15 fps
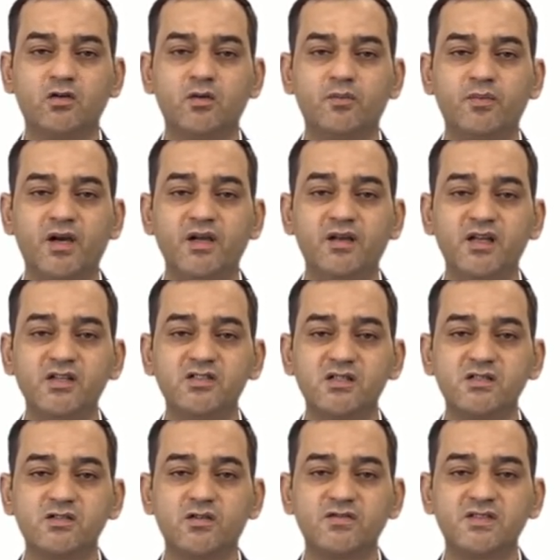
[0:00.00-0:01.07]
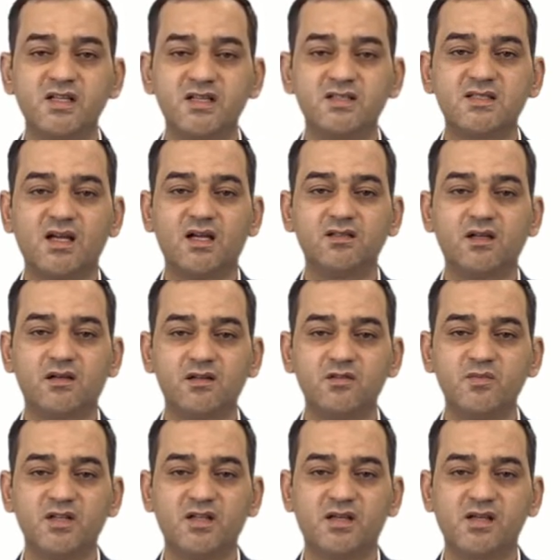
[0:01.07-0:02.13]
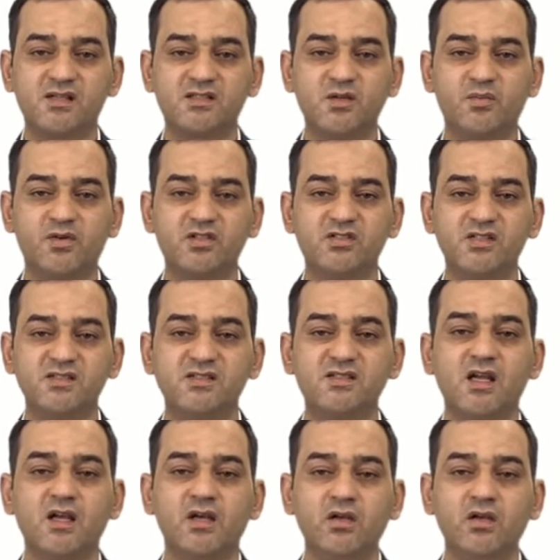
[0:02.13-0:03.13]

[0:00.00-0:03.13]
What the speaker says: combinations of sets and arithmetic expressions